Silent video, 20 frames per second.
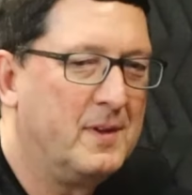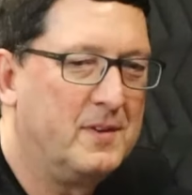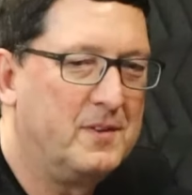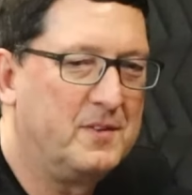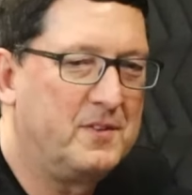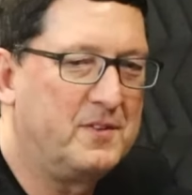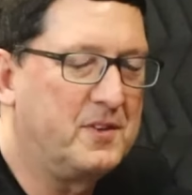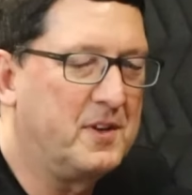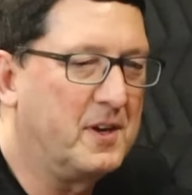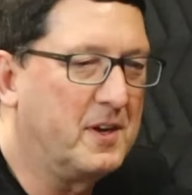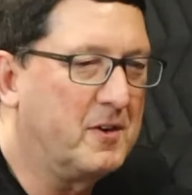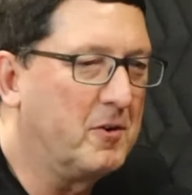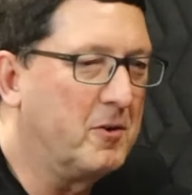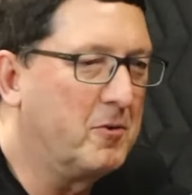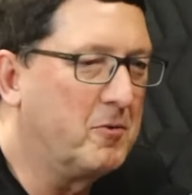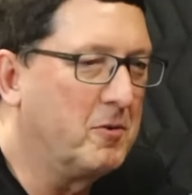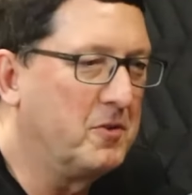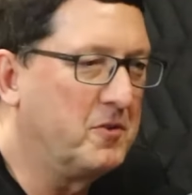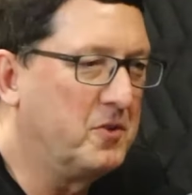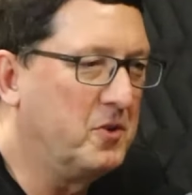sick or
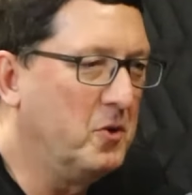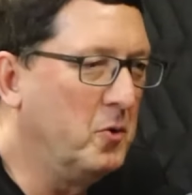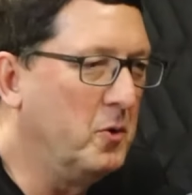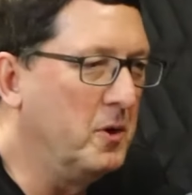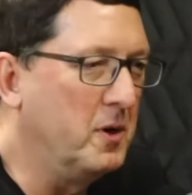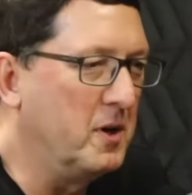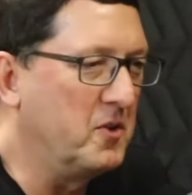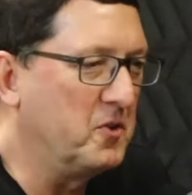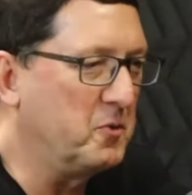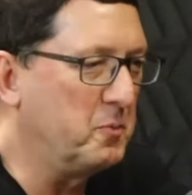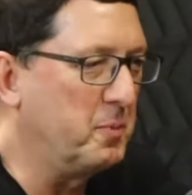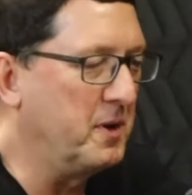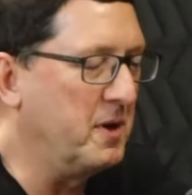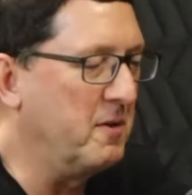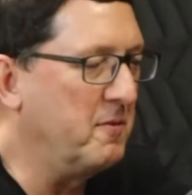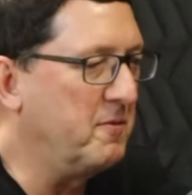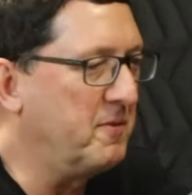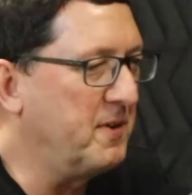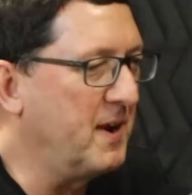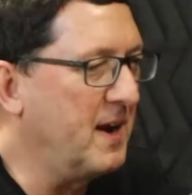gratuitous, but
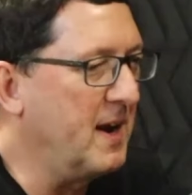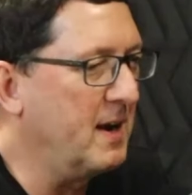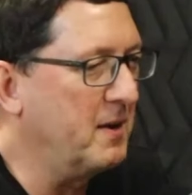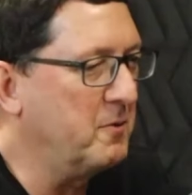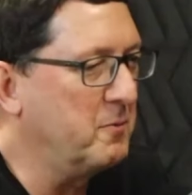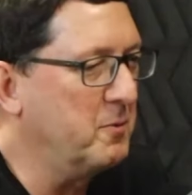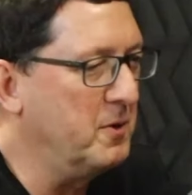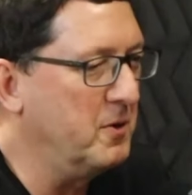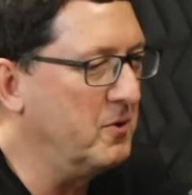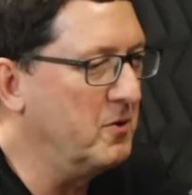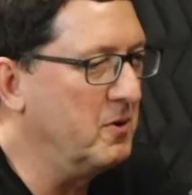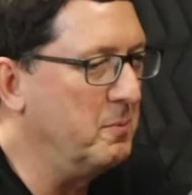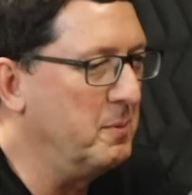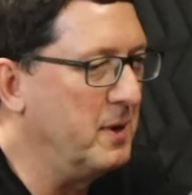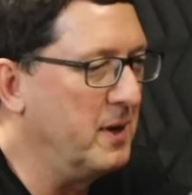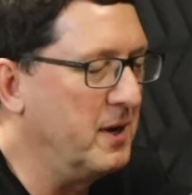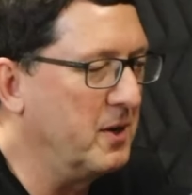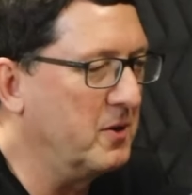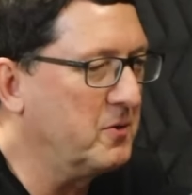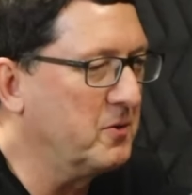in fact, when you're a
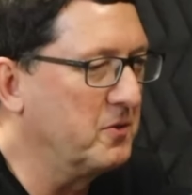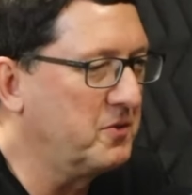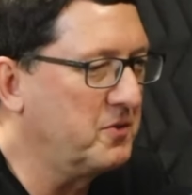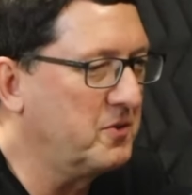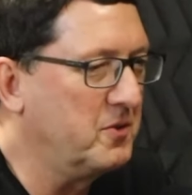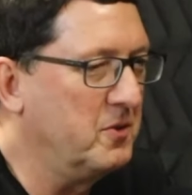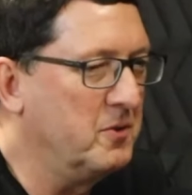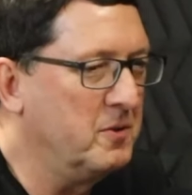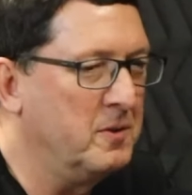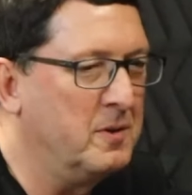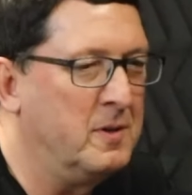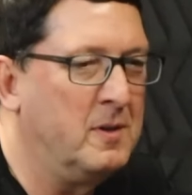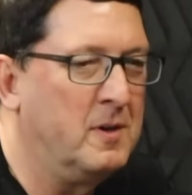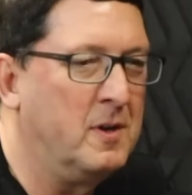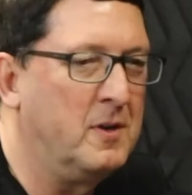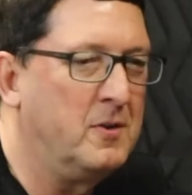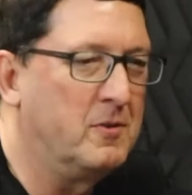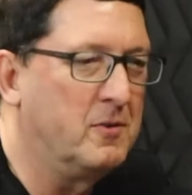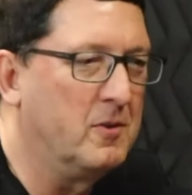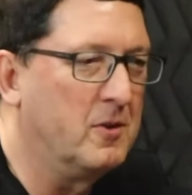medical student
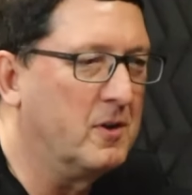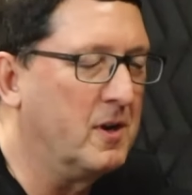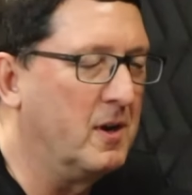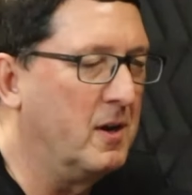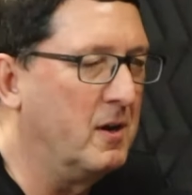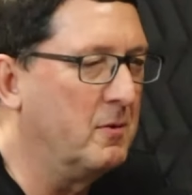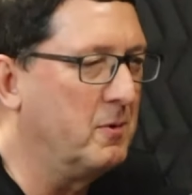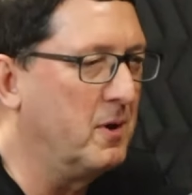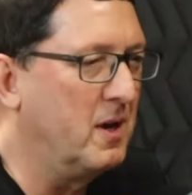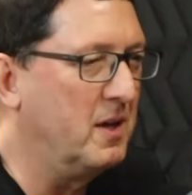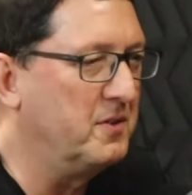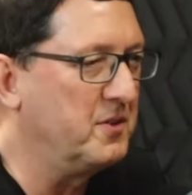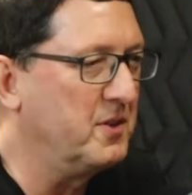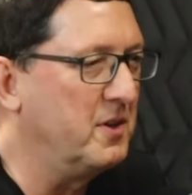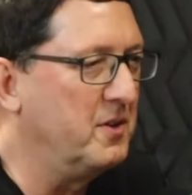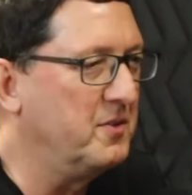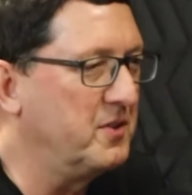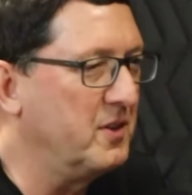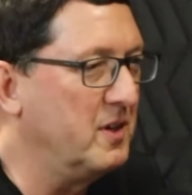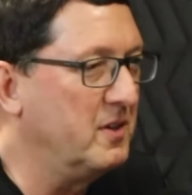and you're looking at
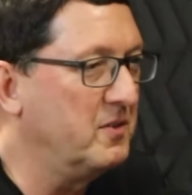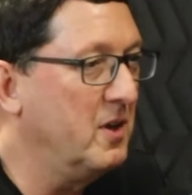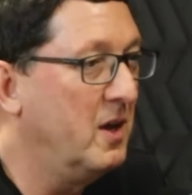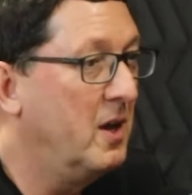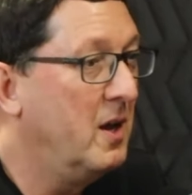residencies,